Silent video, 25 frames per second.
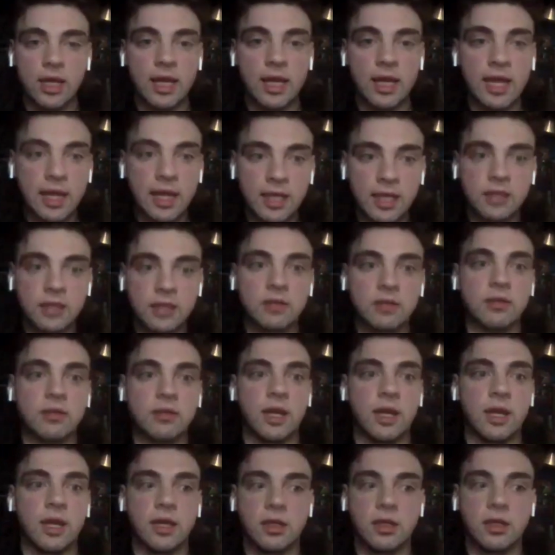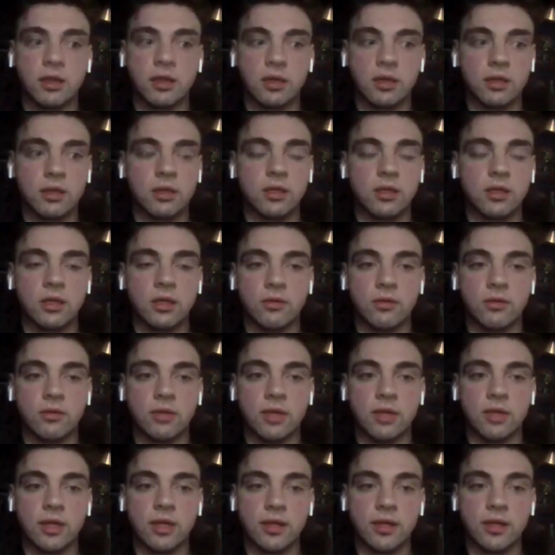in like the, you know,
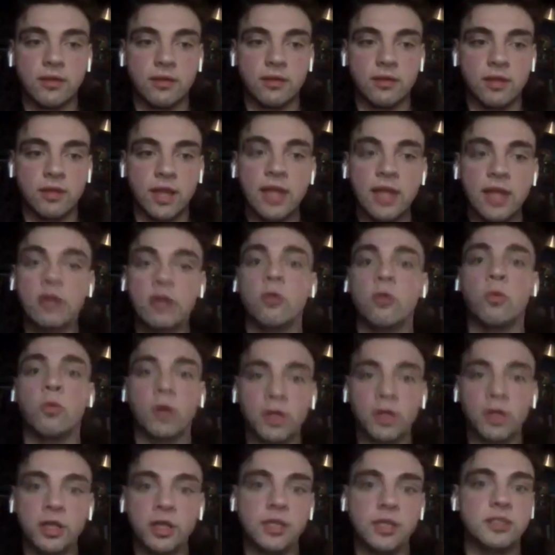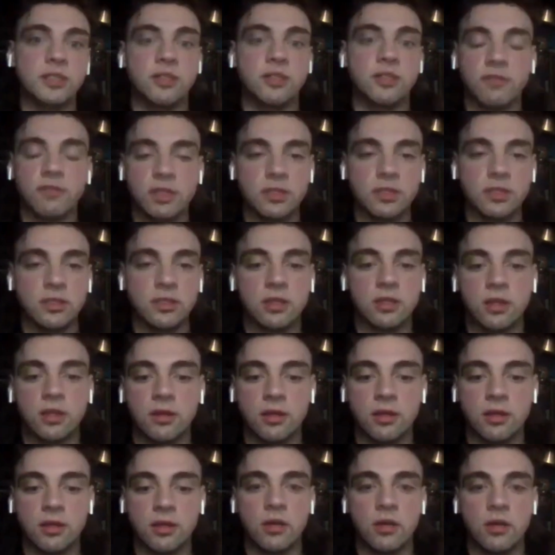the inner workings of this,
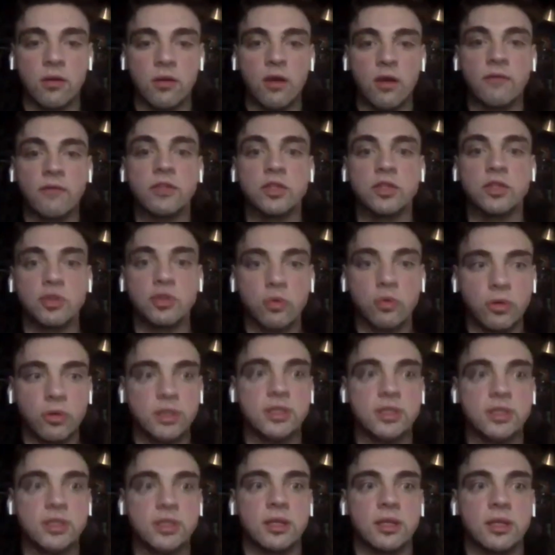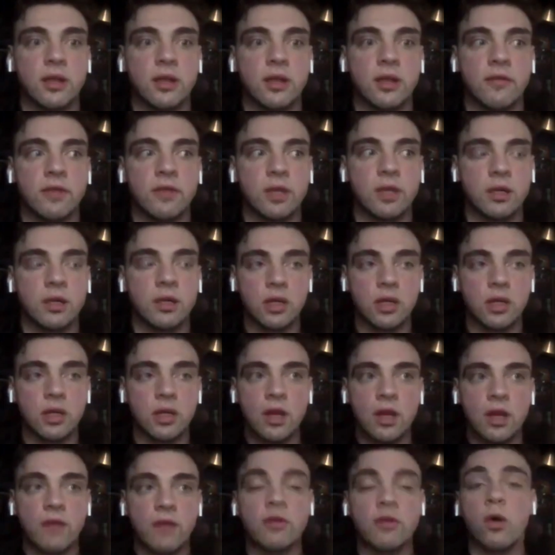you know, of the stories and of the
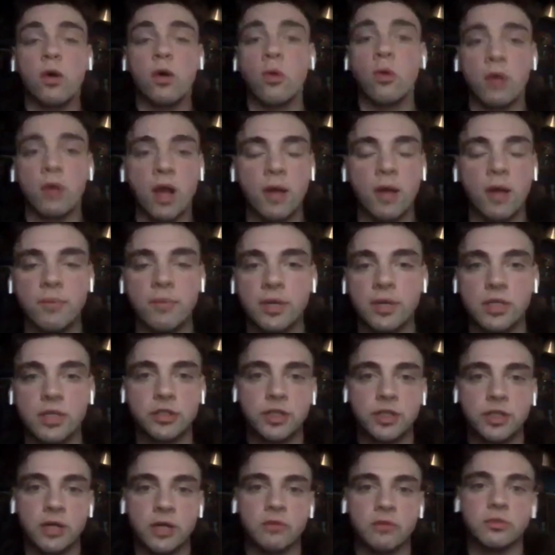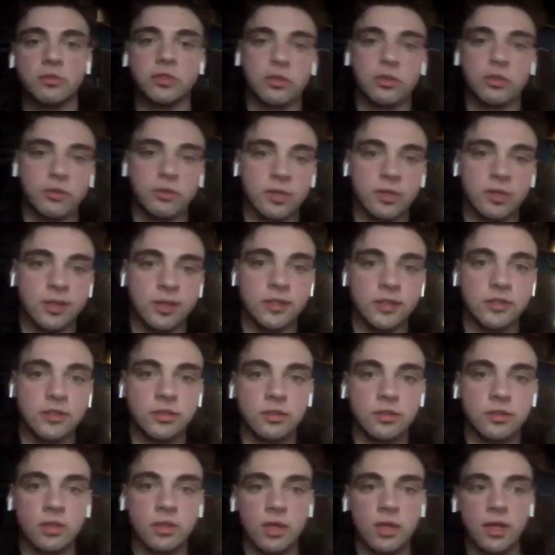whole company in general. So
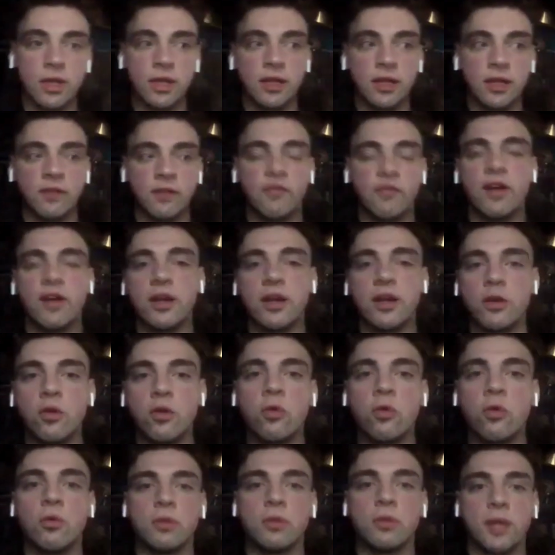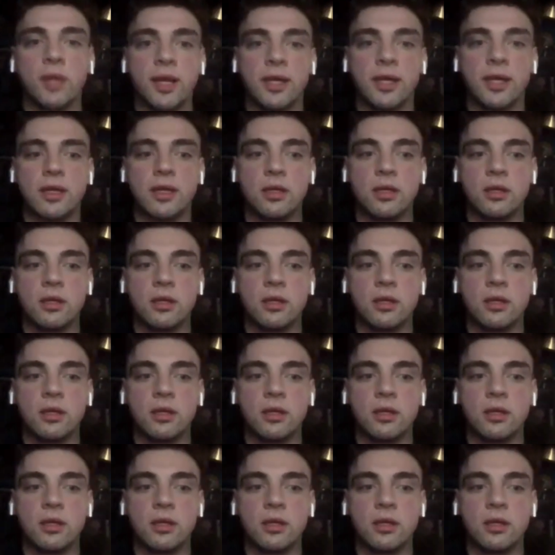it's very cool. Like,